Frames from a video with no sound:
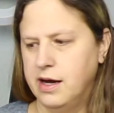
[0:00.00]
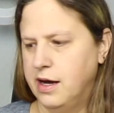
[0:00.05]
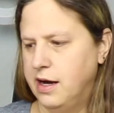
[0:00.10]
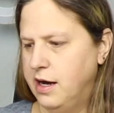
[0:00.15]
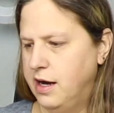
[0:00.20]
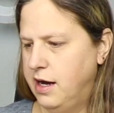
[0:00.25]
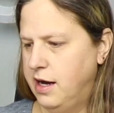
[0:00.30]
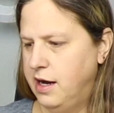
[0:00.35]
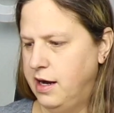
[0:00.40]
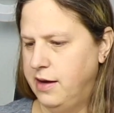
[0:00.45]

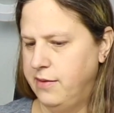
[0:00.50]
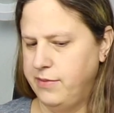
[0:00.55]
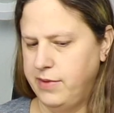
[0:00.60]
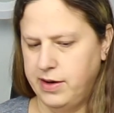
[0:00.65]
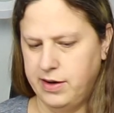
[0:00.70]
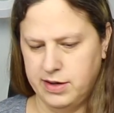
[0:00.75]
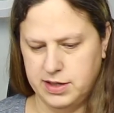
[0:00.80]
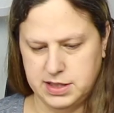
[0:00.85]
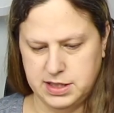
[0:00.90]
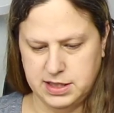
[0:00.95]

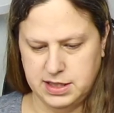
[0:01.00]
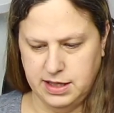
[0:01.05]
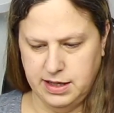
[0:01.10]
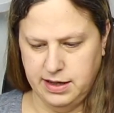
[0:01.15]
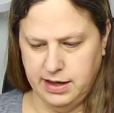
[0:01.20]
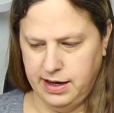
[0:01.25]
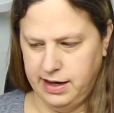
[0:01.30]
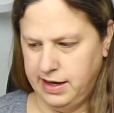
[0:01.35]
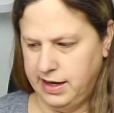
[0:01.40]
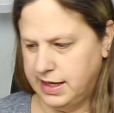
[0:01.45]

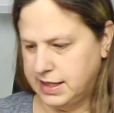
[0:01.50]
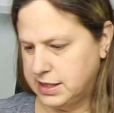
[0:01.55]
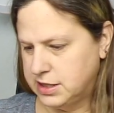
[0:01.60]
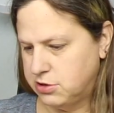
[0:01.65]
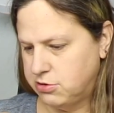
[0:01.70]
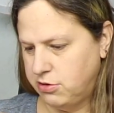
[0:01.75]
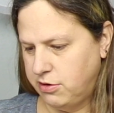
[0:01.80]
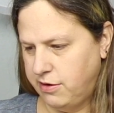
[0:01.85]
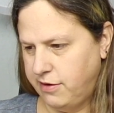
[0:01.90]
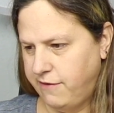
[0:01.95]
I
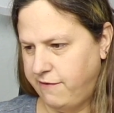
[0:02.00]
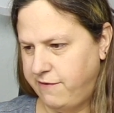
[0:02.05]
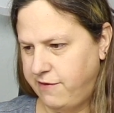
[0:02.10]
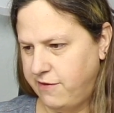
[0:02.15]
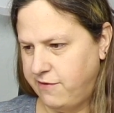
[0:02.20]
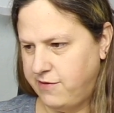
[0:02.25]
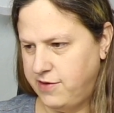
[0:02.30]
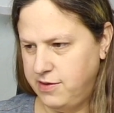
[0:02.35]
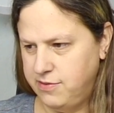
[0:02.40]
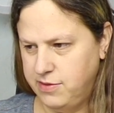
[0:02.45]
extruded
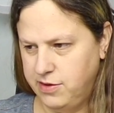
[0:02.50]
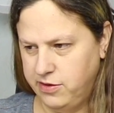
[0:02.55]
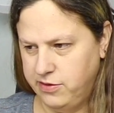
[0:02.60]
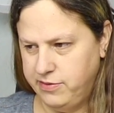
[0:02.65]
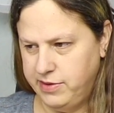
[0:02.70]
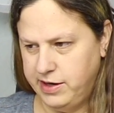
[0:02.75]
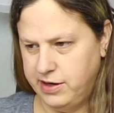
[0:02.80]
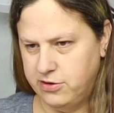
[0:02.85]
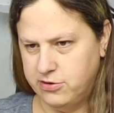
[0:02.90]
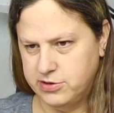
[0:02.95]
50
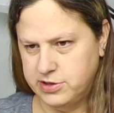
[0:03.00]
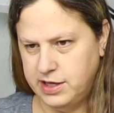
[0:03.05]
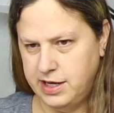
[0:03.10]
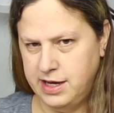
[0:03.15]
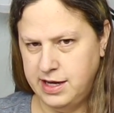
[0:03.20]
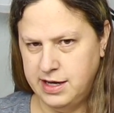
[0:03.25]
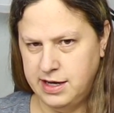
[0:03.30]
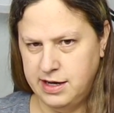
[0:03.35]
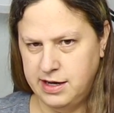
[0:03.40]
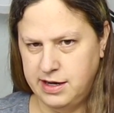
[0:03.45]
millimeters
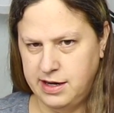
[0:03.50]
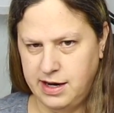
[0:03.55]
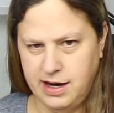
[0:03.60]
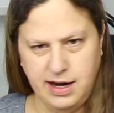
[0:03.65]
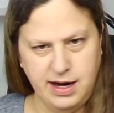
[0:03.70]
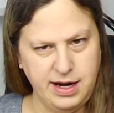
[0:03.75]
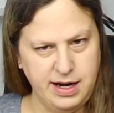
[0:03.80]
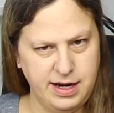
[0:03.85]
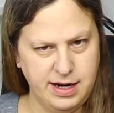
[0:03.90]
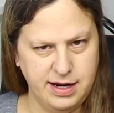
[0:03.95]
in,
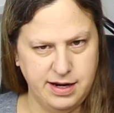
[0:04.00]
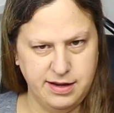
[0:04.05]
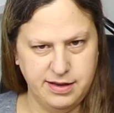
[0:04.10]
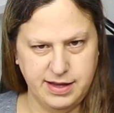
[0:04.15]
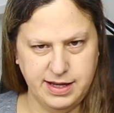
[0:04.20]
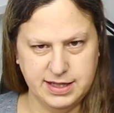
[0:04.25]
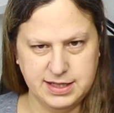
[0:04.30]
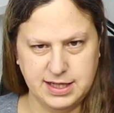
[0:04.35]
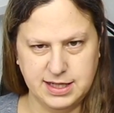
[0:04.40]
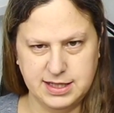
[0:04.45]
and
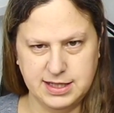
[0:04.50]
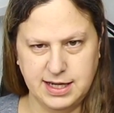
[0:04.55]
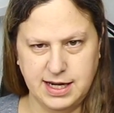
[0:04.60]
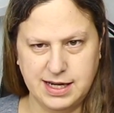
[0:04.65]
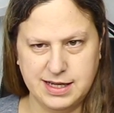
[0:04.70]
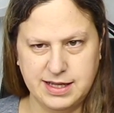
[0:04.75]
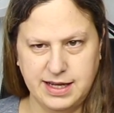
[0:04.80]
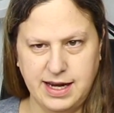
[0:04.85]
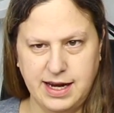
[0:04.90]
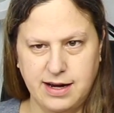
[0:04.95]
that's
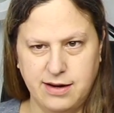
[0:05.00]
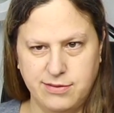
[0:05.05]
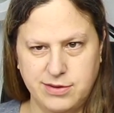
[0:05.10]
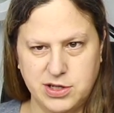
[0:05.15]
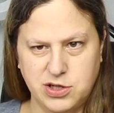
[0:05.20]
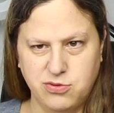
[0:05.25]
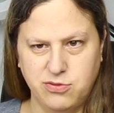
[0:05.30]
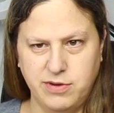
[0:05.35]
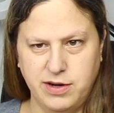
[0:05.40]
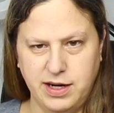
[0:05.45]
exactly how
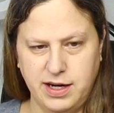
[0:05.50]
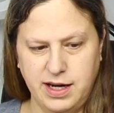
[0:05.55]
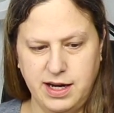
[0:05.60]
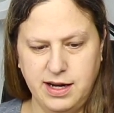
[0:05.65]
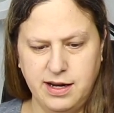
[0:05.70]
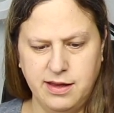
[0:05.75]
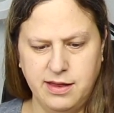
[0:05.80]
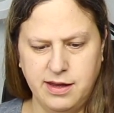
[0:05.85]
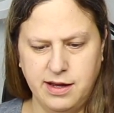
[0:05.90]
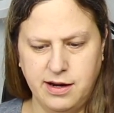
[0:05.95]
much went
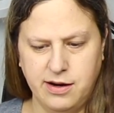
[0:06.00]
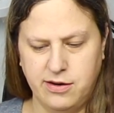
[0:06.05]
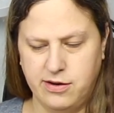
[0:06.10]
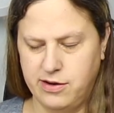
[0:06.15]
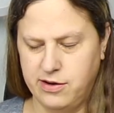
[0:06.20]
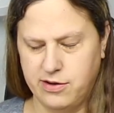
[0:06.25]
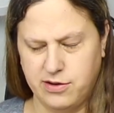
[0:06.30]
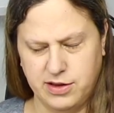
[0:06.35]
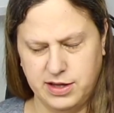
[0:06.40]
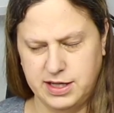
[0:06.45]
in
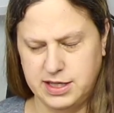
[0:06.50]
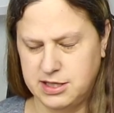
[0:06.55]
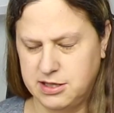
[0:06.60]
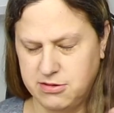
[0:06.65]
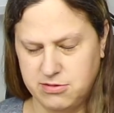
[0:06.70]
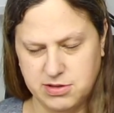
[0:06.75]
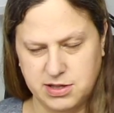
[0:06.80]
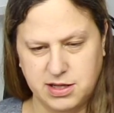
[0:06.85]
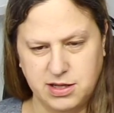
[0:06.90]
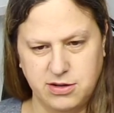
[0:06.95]
there, or at least
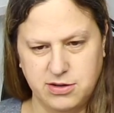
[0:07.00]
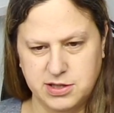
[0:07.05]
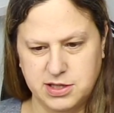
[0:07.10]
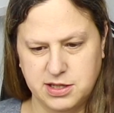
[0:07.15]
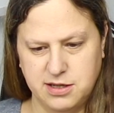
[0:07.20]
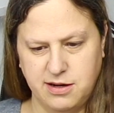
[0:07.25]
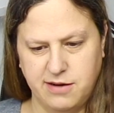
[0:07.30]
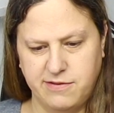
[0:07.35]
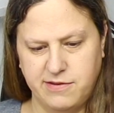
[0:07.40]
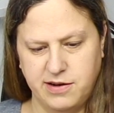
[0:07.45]
it was close
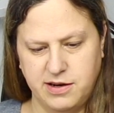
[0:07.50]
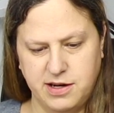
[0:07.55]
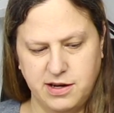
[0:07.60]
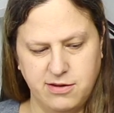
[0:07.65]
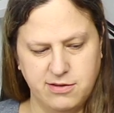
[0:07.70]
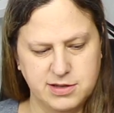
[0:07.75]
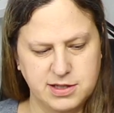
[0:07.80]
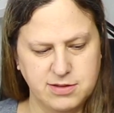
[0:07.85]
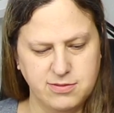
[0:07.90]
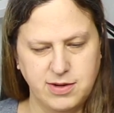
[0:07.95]
enough to
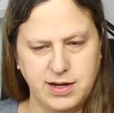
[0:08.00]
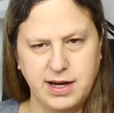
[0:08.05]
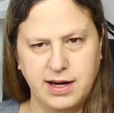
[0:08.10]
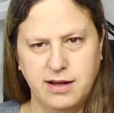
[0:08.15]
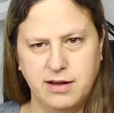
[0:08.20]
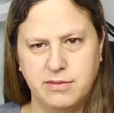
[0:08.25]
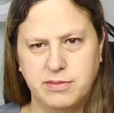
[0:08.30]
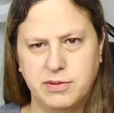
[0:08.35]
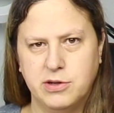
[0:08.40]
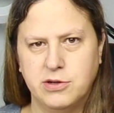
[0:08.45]
tell with some
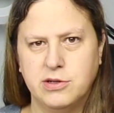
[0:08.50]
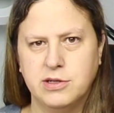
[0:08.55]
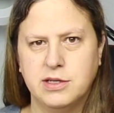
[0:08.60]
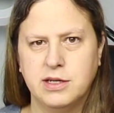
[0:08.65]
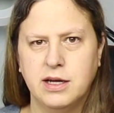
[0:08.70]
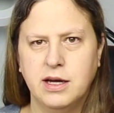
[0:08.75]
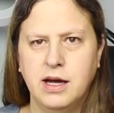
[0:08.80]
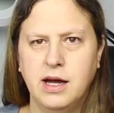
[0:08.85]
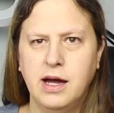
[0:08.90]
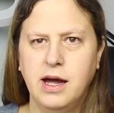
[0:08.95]
calipers.
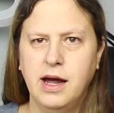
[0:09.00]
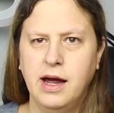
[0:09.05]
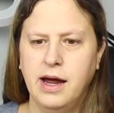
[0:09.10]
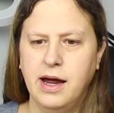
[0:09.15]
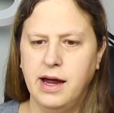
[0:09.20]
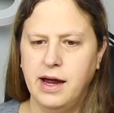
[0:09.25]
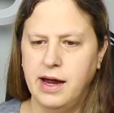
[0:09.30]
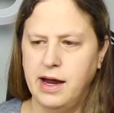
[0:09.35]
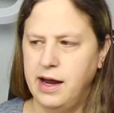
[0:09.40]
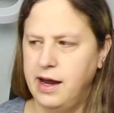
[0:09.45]

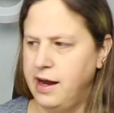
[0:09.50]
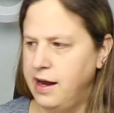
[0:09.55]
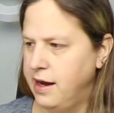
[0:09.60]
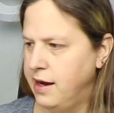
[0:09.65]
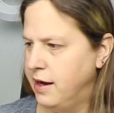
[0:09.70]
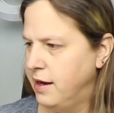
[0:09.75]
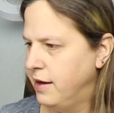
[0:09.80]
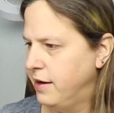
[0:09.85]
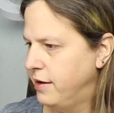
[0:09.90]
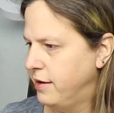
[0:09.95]

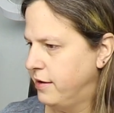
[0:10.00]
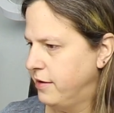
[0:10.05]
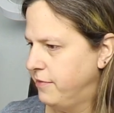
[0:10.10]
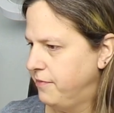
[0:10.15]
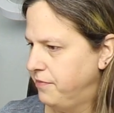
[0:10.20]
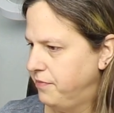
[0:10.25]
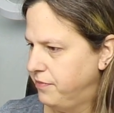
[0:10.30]
And